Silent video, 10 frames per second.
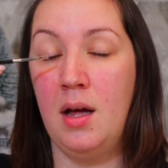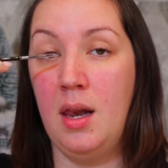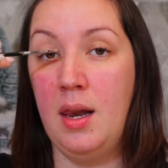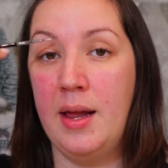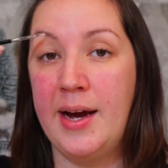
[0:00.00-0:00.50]

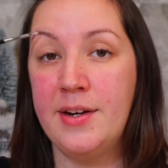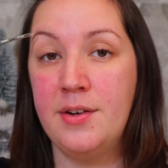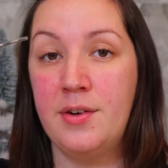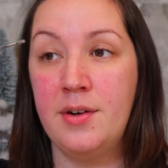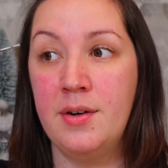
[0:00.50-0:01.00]

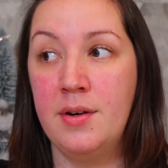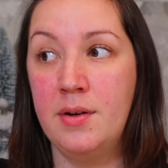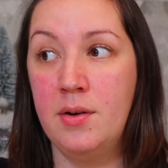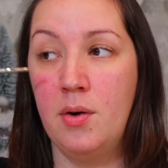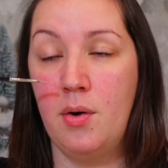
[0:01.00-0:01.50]
liner
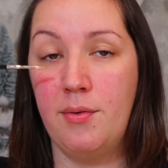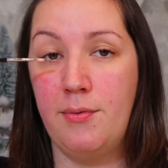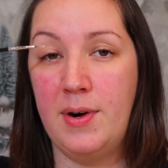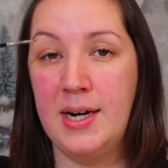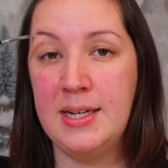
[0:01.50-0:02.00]
or
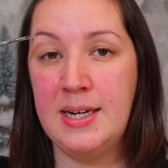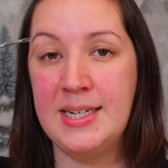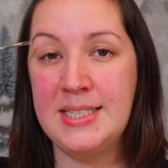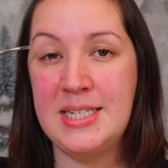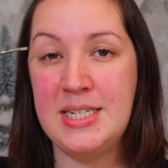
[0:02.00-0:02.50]
fine
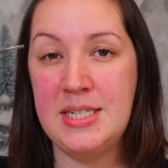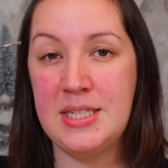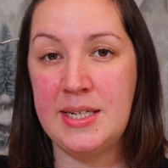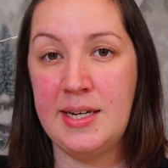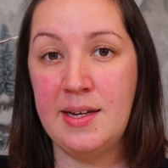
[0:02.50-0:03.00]
line
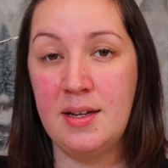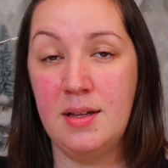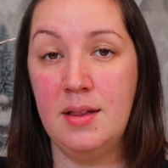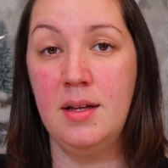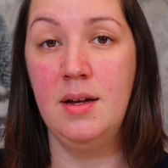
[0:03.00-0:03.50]

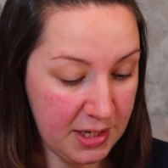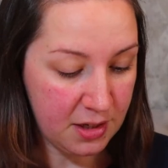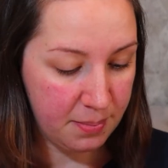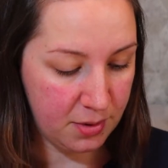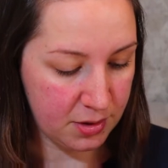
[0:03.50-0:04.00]
detail
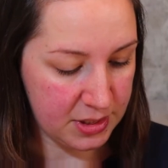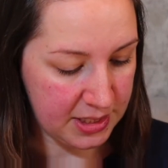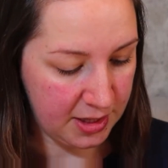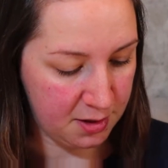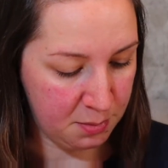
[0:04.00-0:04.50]
makeup looks
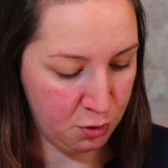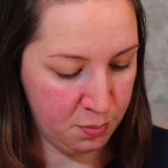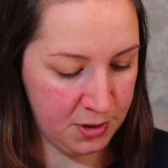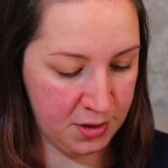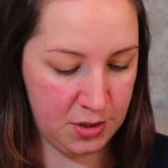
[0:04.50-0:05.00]
at the
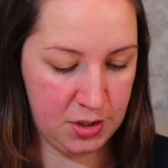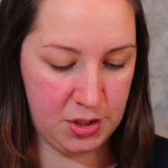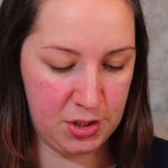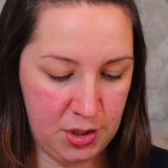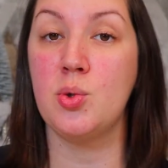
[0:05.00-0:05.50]
moment,
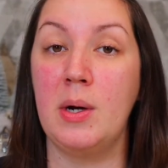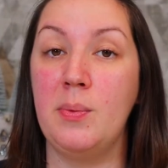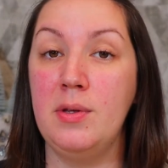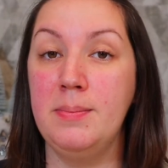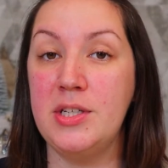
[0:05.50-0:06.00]
so I
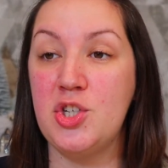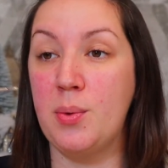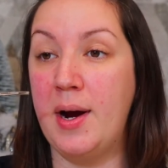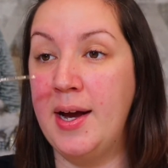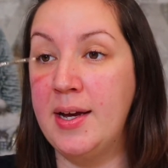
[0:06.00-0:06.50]
will be
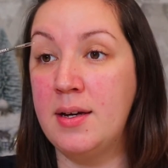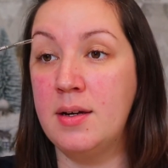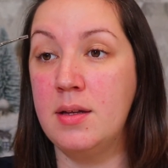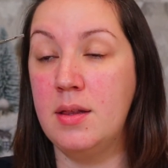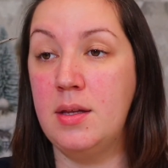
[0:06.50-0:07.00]

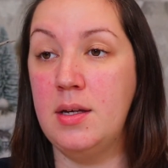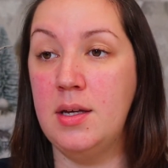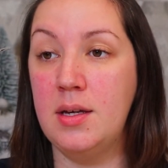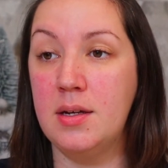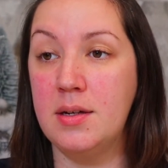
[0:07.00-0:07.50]
trying
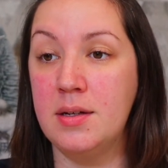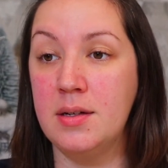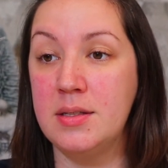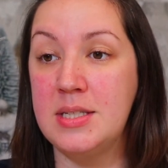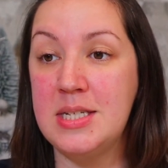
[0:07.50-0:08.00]
the
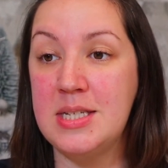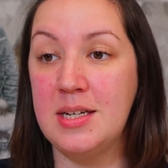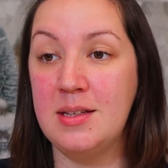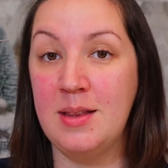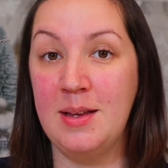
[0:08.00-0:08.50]

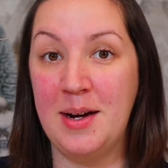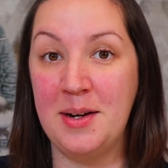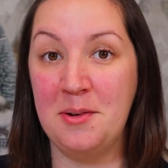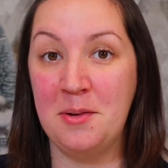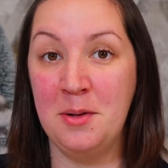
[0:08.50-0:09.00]
detailed
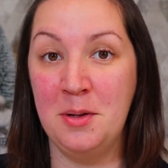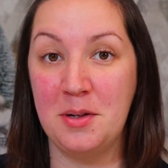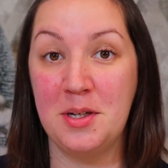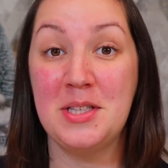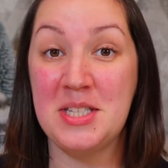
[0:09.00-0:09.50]
liner
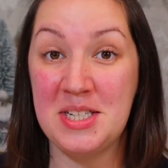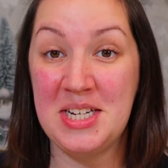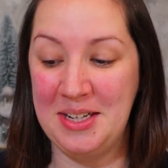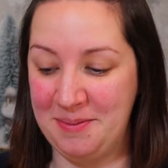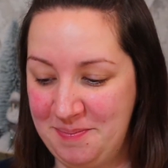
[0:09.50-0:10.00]
look
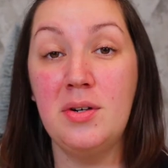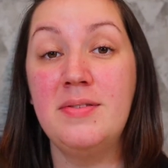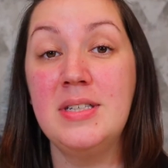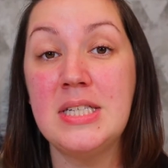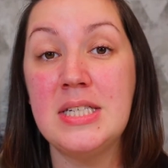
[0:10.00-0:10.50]
today.
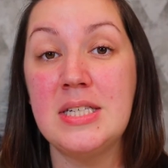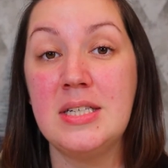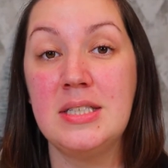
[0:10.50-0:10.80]
Nervous